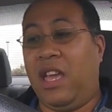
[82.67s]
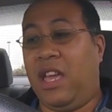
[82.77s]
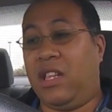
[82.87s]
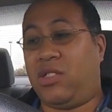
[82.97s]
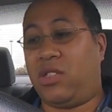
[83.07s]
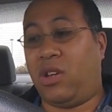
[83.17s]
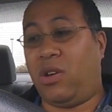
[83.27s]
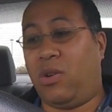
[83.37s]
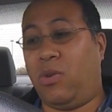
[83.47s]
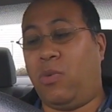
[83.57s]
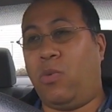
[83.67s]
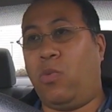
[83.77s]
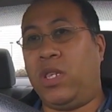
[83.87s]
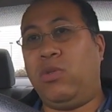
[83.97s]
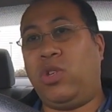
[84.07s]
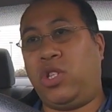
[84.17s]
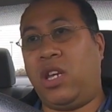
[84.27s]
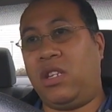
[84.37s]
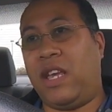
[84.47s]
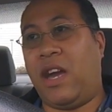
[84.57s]
And so when you
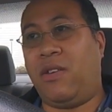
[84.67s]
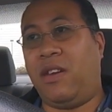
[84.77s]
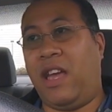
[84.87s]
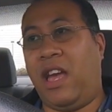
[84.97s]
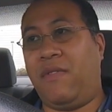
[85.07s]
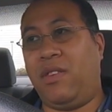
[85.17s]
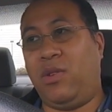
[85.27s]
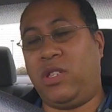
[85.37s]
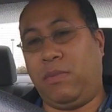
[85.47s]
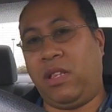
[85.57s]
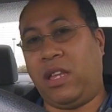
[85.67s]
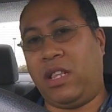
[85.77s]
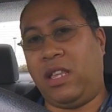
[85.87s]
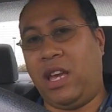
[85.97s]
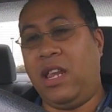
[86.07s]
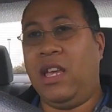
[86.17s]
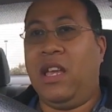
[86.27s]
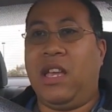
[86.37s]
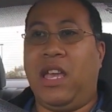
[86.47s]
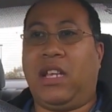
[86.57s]
shut down an avenue, something like that,
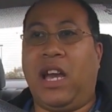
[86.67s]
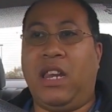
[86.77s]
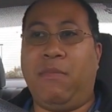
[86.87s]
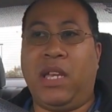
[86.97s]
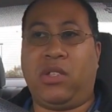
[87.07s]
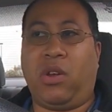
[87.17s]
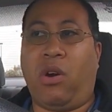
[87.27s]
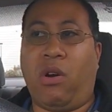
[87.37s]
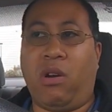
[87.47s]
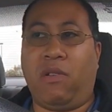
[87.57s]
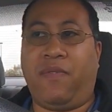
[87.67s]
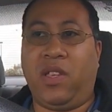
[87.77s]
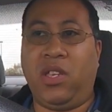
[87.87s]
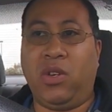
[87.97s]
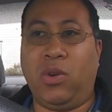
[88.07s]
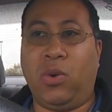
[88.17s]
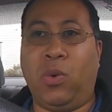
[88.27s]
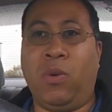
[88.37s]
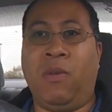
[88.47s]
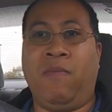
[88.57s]
it kind of makes it hard for
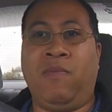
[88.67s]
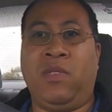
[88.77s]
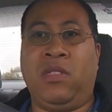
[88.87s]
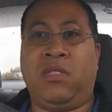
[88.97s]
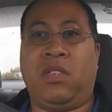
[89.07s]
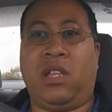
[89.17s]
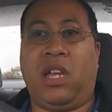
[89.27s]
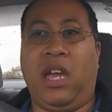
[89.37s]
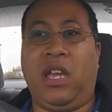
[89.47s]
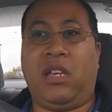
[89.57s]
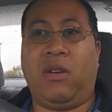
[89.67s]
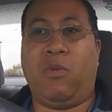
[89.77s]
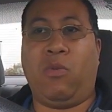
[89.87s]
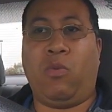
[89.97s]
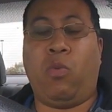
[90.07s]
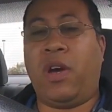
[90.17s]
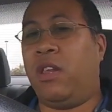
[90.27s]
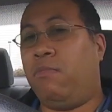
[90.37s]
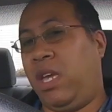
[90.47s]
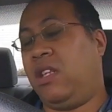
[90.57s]
you to like want
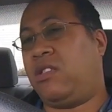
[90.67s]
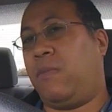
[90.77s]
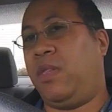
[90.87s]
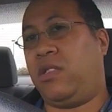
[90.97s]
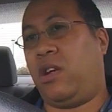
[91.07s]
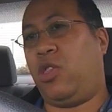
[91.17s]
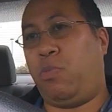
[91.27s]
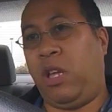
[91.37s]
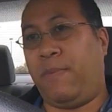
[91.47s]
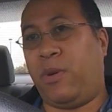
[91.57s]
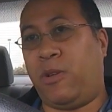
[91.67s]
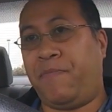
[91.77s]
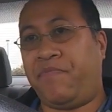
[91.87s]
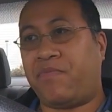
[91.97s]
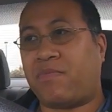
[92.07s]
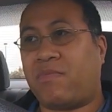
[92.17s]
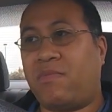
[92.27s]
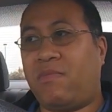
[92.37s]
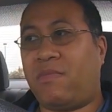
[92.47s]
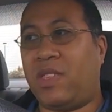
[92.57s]
to meet some of these other people
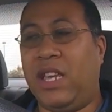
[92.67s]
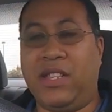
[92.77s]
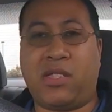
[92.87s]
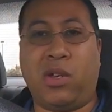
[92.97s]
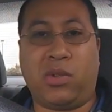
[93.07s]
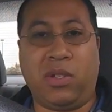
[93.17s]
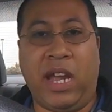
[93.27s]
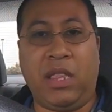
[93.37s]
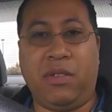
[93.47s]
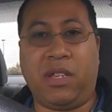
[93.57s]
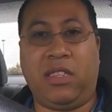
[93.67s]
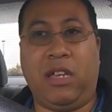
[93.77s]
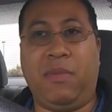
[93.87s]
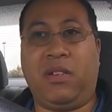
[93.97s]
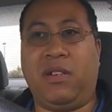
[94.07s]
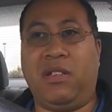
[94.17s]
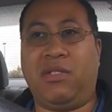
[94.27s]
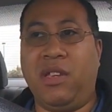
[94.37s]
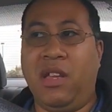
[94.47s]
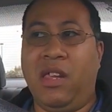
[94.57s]
at social gatherings like that because